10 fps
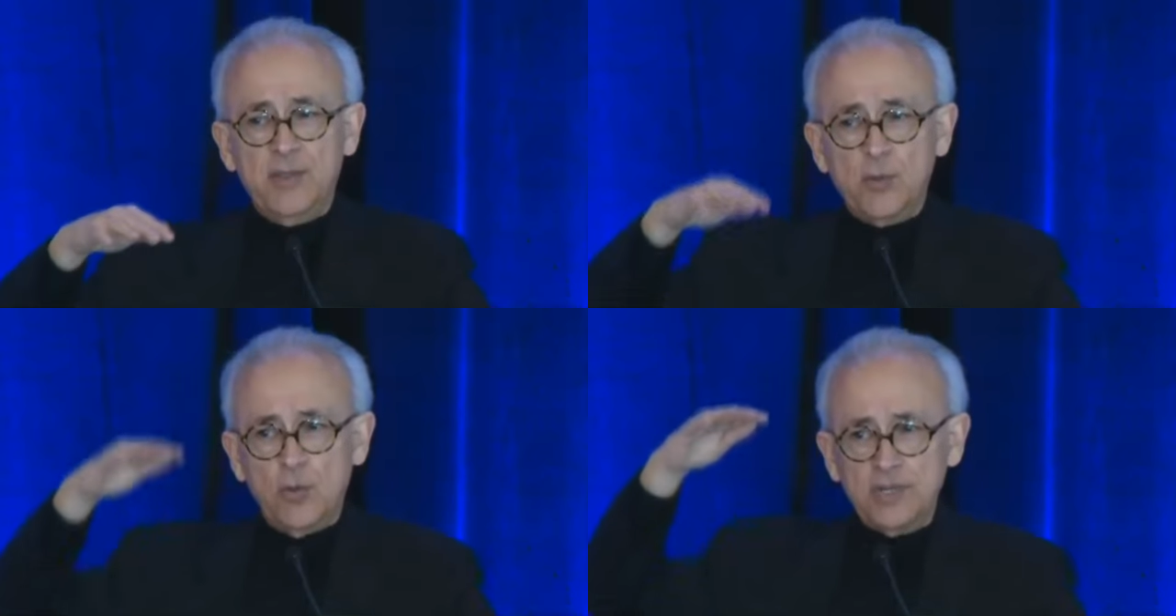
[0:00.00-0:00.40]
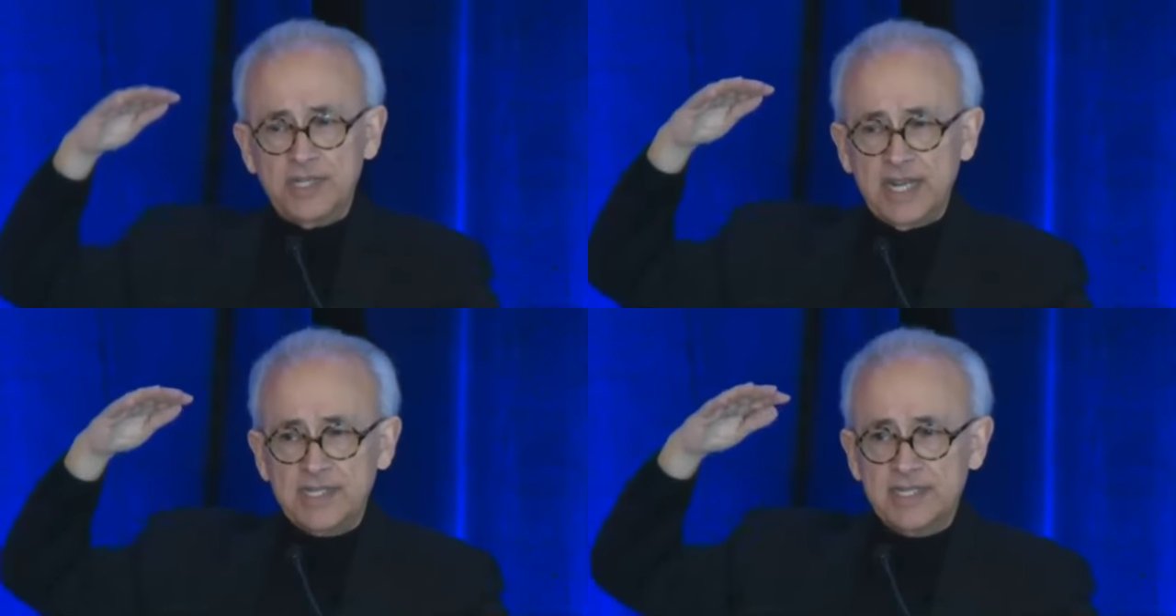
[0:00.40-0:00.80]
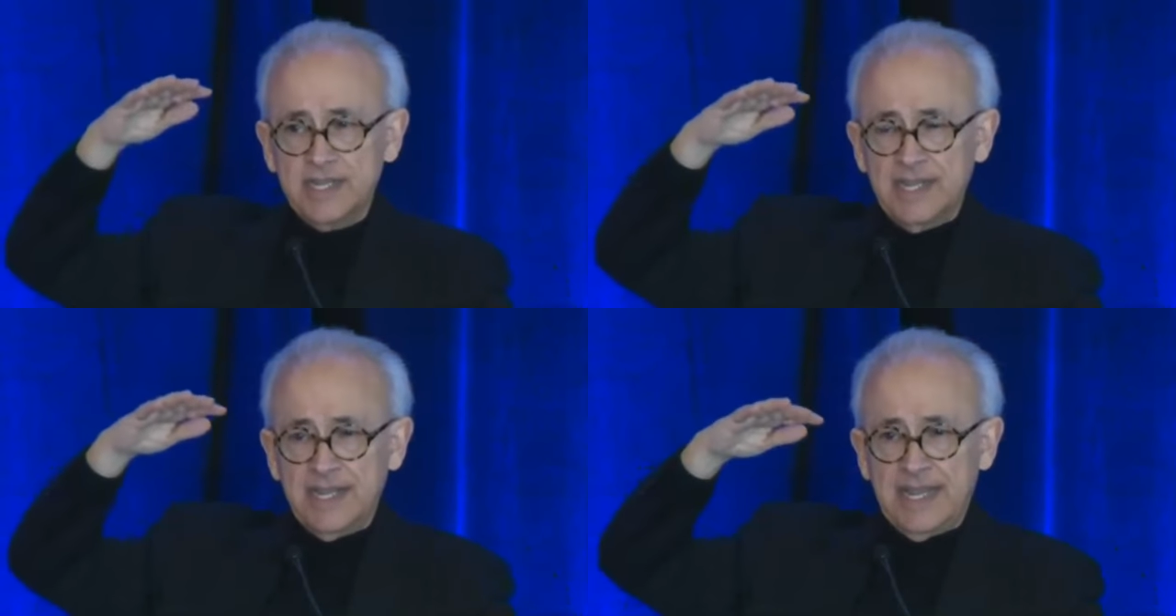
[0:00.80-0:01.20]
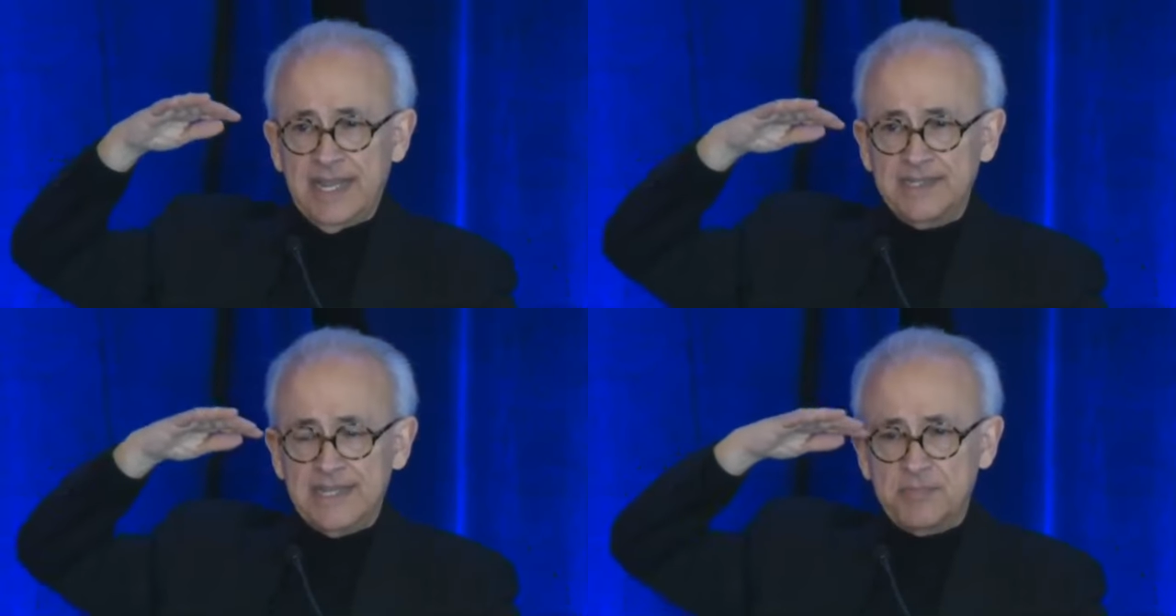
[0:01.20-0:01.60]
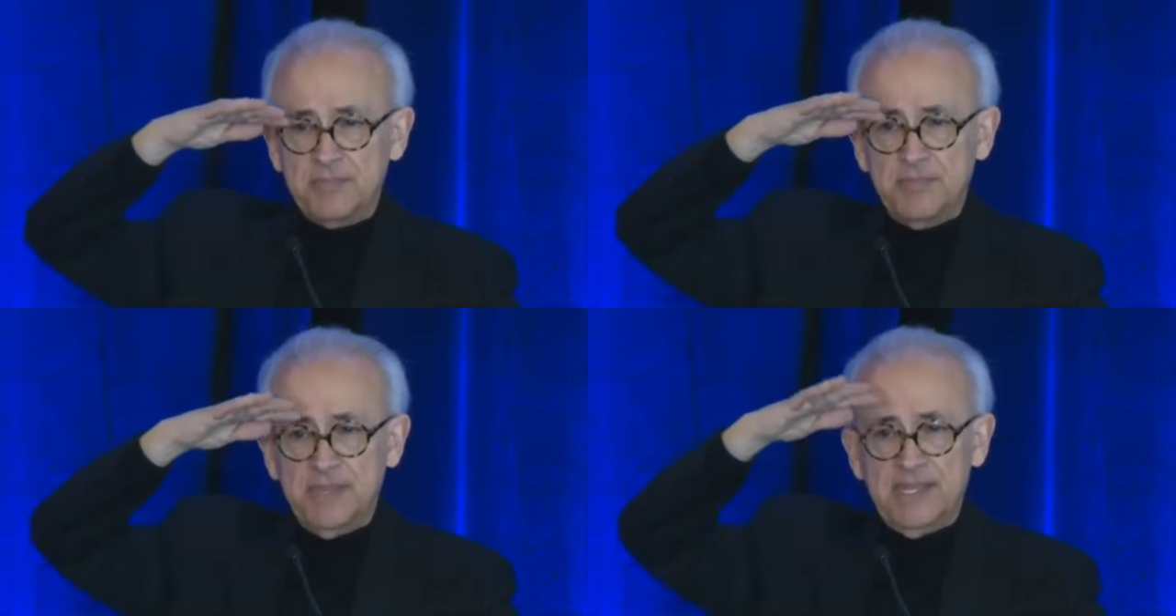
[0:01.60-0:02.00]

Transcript: and the cortex ends up